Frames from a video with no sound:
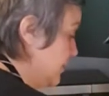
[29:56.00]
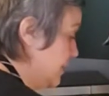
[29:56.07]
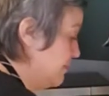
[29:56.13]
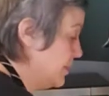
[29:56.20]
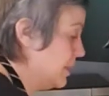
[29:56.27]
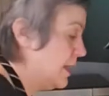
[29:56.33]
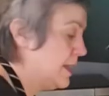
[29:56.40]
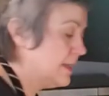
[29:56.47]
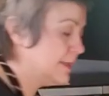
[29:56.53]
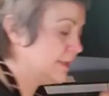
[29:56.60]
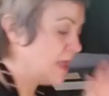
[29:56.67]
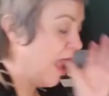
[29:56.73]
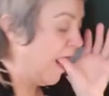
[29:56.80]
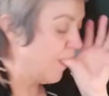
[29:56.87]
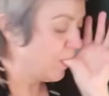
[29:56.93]
we
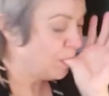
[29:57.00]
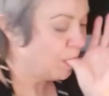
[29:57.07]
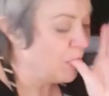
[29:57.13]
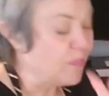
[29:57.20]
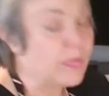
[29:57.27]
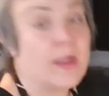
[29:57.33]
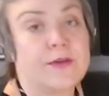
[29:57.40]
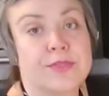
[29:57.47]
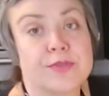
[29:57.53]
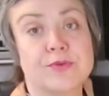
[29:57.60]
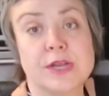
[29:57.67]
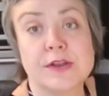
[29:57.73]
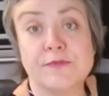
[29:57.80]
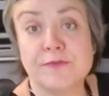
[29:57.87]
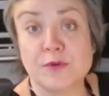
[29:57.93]
place three
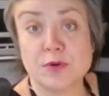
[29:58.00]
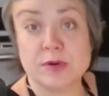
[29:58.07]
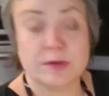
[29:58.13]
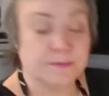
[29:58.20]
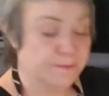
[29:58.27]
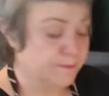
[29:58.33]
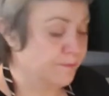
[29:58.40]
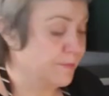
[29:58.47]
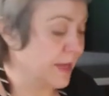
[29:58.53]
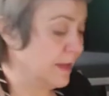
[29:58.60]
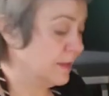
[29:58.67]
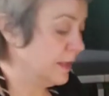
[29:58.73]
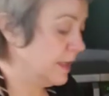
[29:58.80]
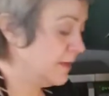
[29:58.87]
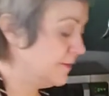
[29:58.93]
to four bay
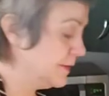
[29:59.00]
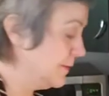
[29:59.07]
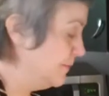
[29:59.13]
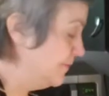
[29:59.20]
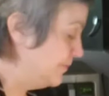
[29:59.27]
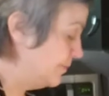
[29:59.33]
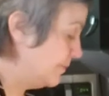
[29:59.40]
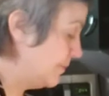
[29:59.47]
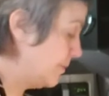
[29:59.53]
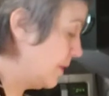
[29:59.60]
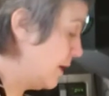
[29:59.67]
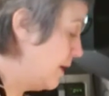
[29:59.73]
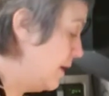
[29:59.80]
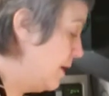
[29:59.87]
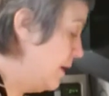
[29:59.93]
leaves.
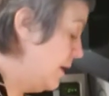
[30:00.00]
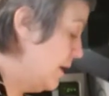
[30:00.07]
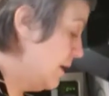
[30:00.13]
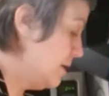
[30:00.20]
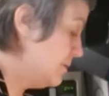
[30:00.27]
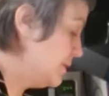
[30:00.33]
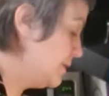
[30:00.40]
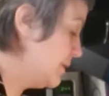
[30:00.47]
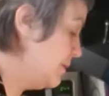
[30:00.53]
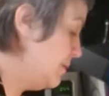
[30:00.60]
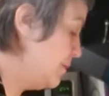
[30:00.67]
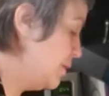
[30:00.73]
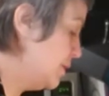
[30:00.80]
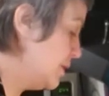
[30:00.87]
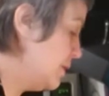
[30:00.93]
I'm just gonna
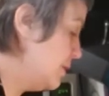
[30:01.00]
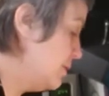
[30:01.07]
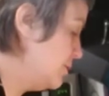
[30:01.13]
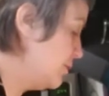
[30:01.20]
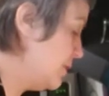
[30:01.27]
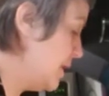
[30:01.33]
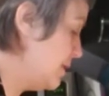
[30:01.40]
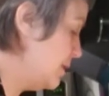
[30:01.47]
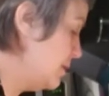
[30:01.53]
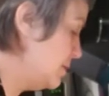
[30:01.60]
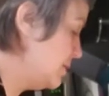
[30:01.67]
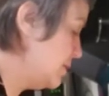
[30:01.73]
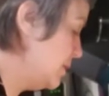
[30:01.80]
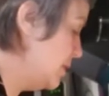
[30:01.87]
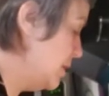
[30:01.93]
put those right on
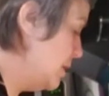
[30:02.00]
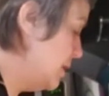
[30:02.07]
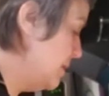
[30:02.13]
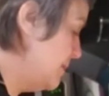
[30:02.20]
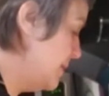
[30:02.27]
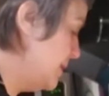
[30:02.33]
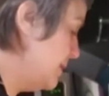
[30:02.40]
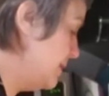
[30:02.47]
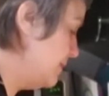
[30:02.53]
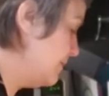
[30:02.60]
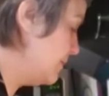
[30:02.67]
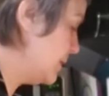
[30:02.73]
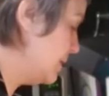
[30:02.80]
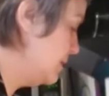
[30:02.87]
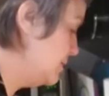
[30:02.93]
top
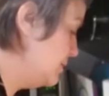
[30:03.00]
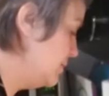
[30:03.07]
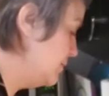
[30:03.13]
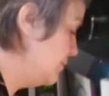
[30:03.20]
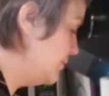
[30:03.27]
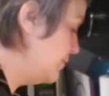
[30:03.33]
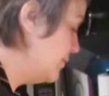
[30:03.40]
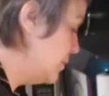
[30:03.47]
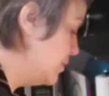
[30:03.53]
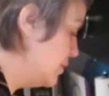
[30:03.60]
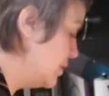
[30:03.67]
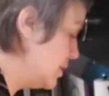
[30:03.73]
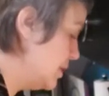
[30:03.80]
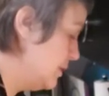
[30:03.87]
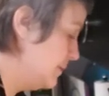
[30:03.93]
and do
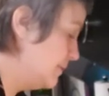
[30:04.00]
four.